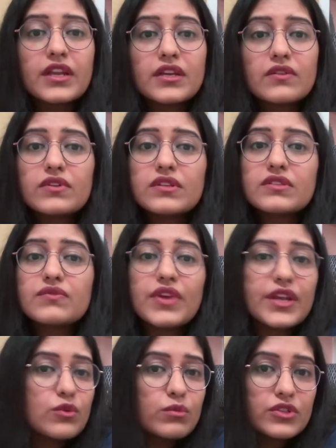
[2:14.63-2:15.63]
It covers
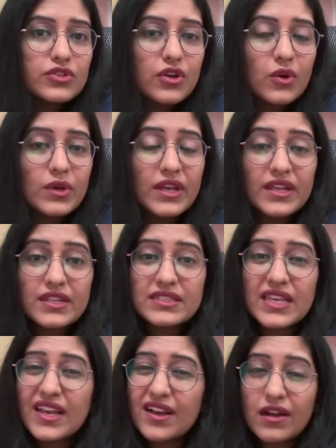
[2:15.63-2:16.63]
way too much ground,
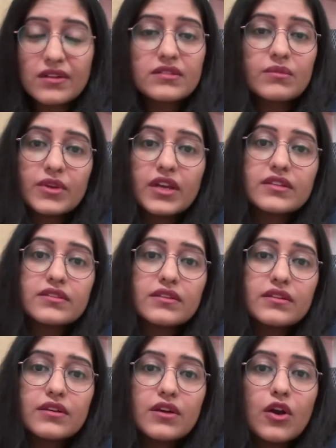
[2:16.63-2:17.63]
hence I can't summarize
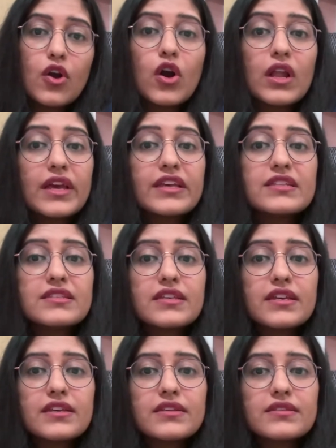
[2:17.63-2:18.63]
it. All I can
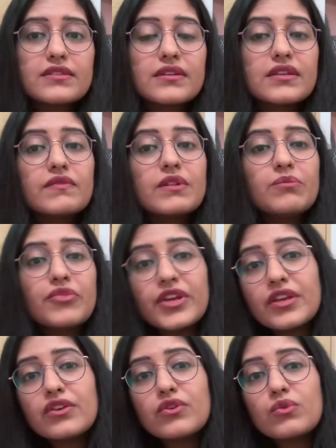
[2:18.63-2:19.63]
say is it will
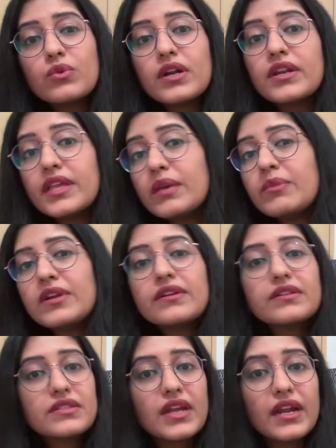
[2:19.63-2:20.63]
bring you a deep
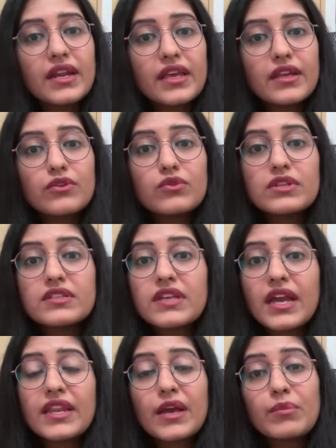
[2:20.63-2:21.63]
understanding to
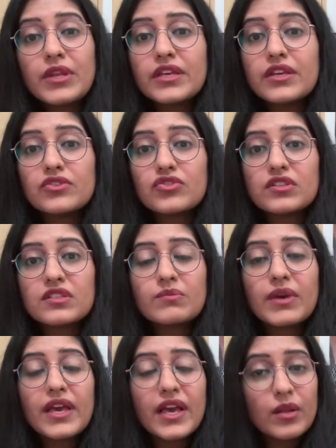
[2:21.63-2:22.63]
design
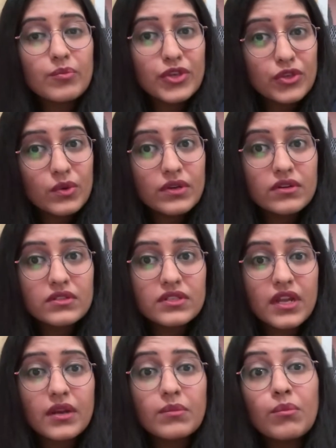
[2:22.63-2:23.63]
applications by helping you
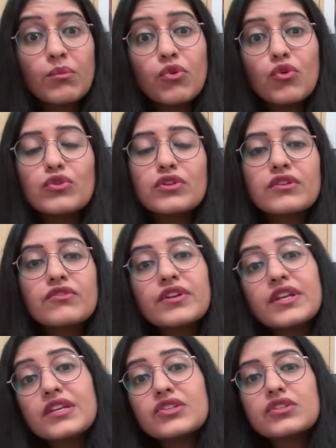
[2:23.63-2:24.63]
understand both
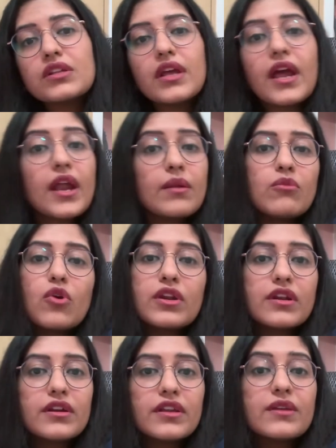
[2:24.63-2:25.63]
traditional and
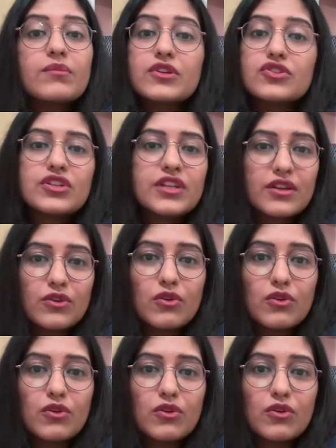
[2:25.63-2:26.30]
modern emerging